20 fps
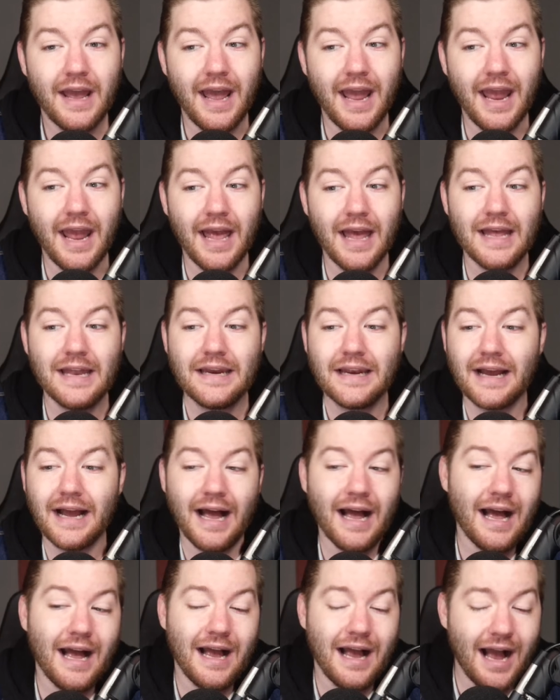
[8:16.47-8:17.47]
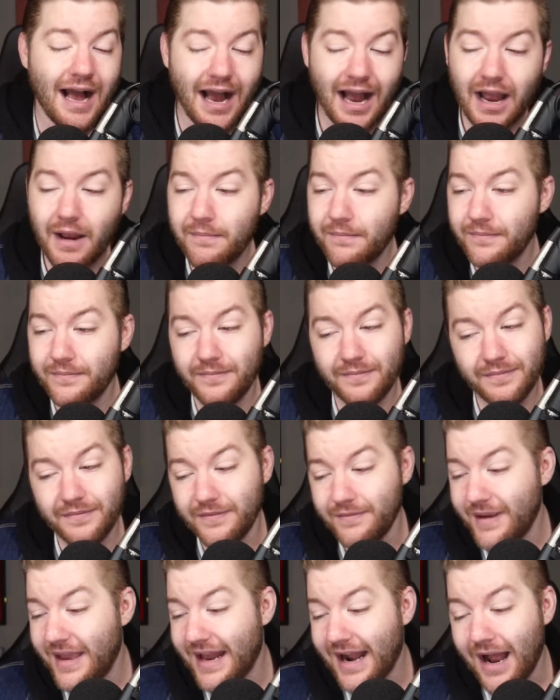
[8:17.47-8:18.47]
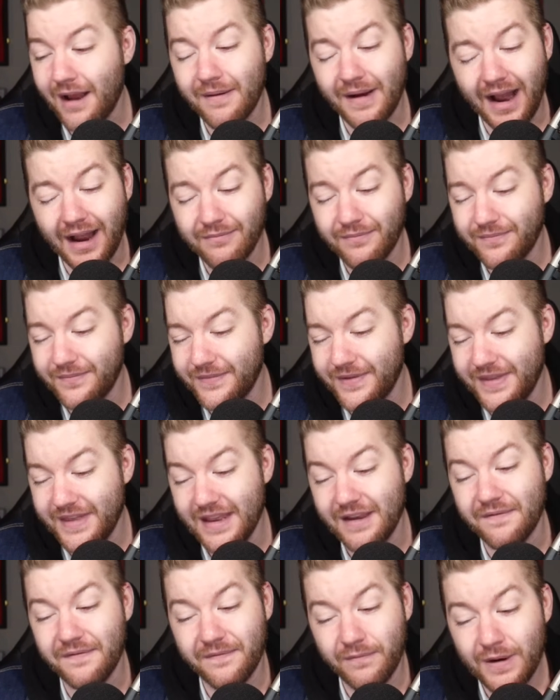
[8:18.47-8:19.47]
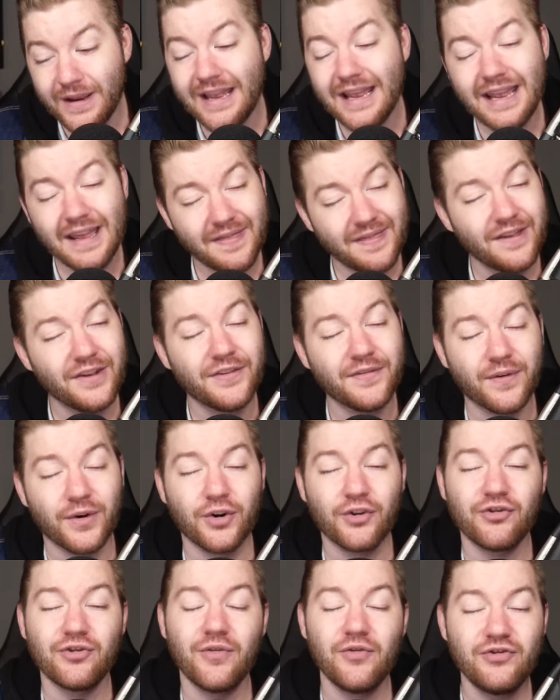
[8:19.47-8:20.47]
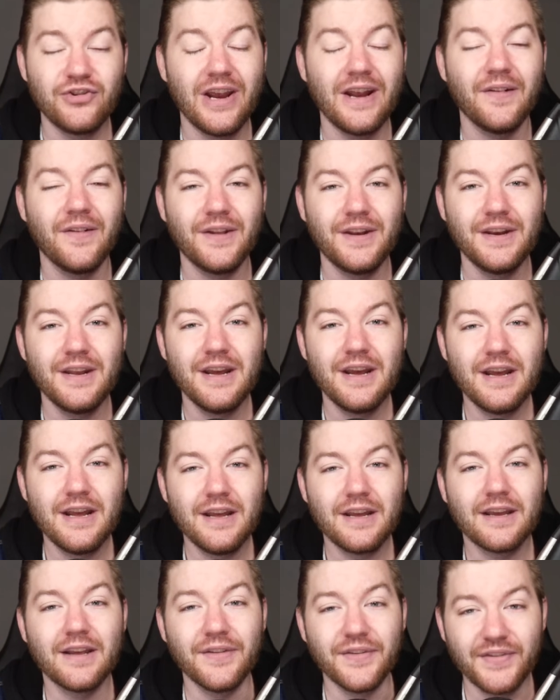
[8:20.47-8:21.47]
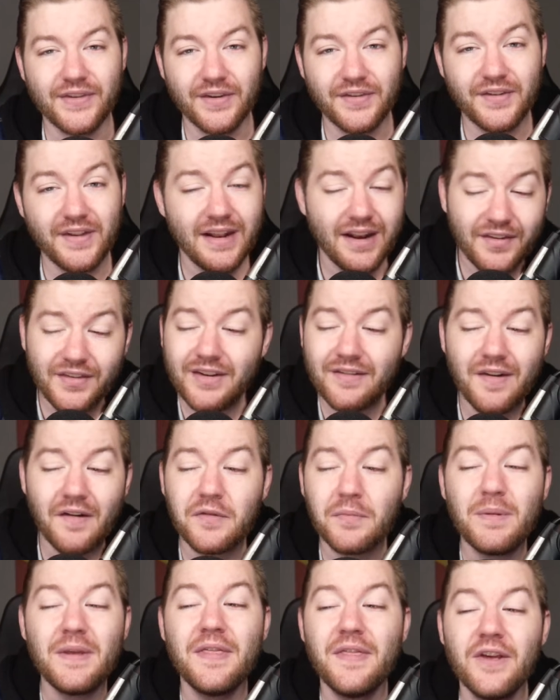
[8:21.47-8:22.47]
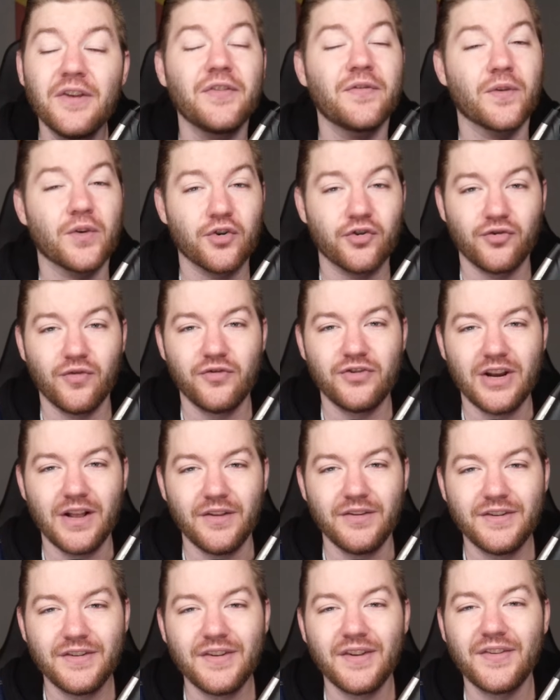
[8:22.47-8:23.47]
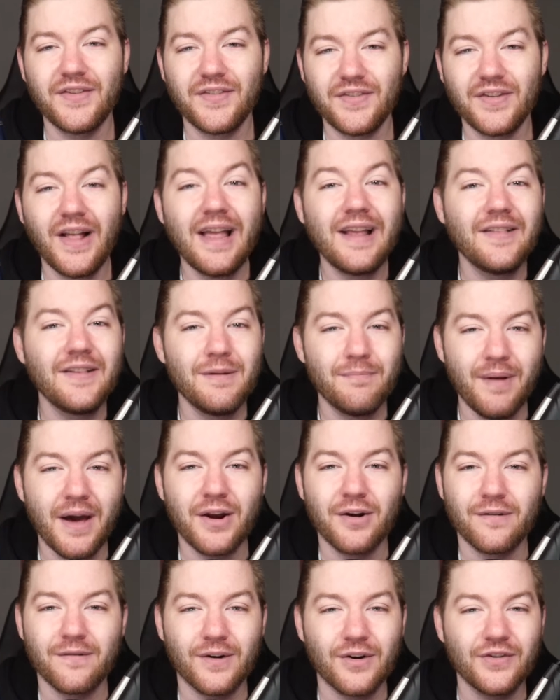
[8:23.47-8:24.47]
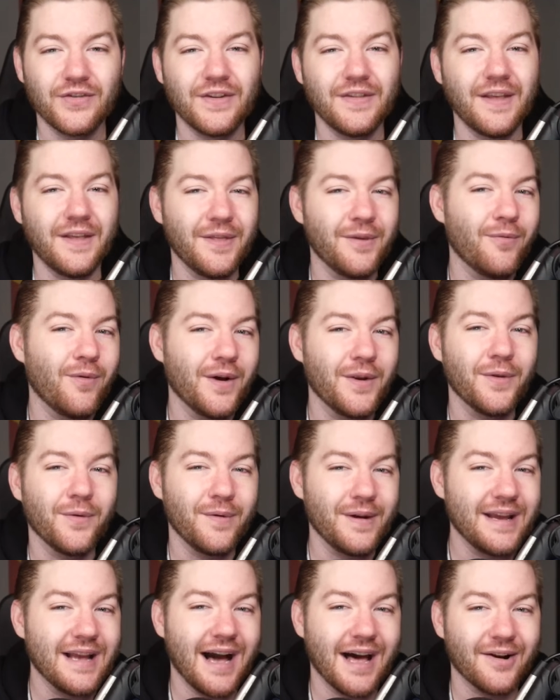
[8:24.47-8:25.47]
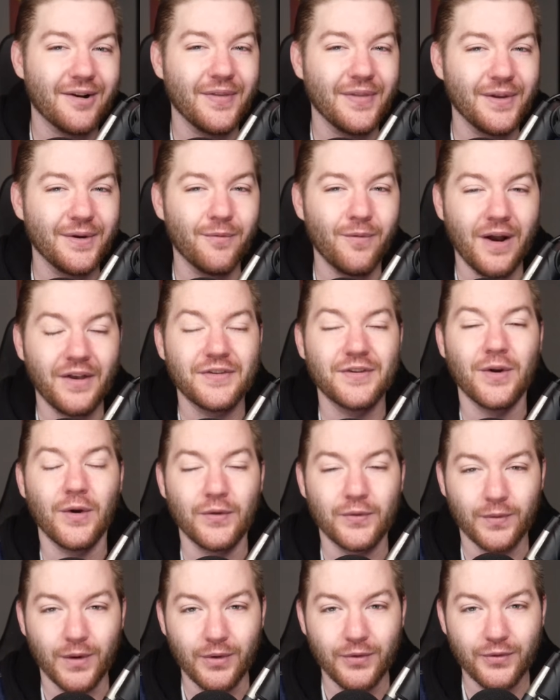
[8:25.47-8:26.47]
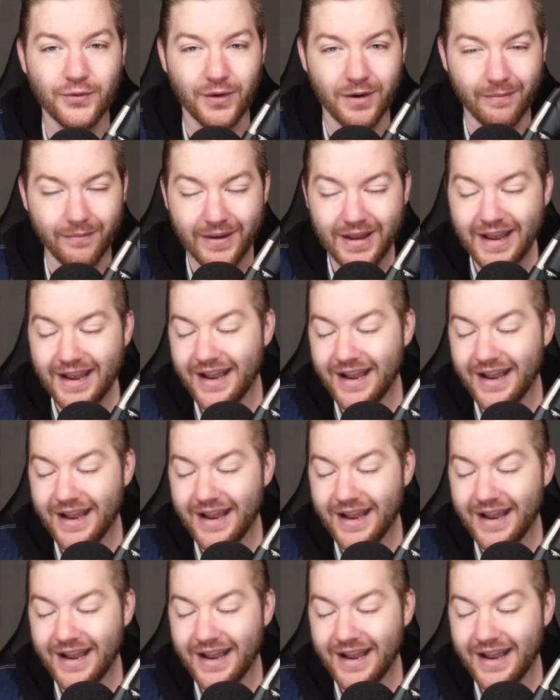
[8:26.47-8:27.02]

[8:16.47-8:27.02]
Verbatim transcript: And I'm man, I, I if we can get this version of Jalen consistently, it doesn't even have to be this version of Jalen, just a slightly better version than the one that we got on the West Coast road trip.